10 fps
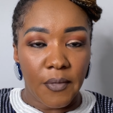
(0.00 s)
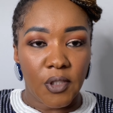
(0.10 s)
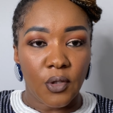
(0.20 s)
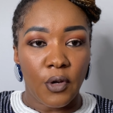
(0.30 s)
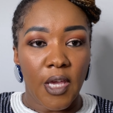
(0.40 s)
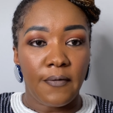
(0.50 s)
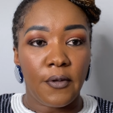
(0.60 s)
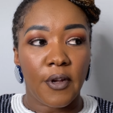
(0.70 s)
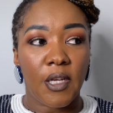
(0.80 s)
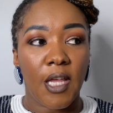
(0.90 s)
So if
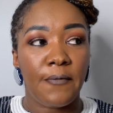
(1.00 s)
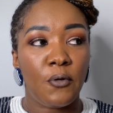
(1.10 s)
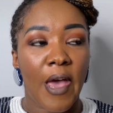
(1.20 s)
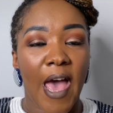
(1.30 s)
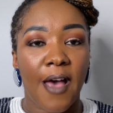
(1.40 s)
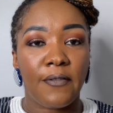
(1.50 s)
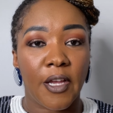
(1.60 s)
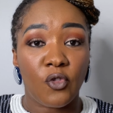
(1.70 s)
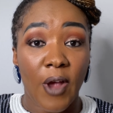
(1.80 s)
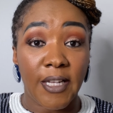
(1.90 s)
you're if you have
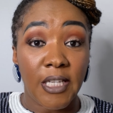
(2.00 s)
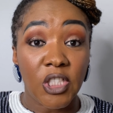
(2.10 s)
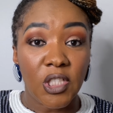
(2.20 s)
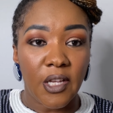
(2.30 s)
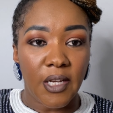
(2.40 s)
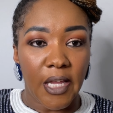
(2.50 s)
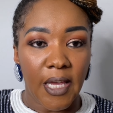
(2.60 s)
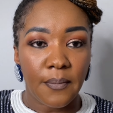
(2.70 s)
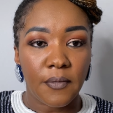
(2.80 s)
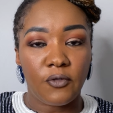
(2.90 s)
like traditional
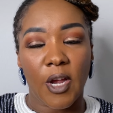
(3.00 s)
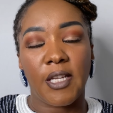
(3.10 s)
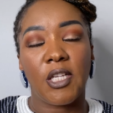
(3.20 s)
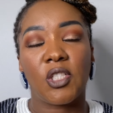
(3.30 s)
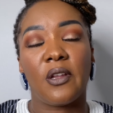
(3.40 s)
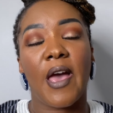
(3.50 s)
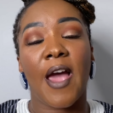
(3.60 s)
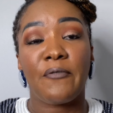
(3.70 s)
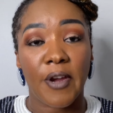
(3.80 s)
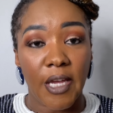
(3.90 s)
name, traditional
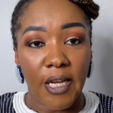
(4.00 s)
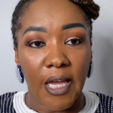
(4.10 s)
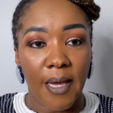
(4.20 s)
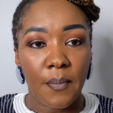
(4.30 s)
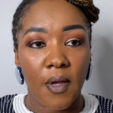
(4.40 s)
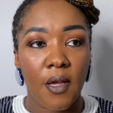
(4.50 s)
African name,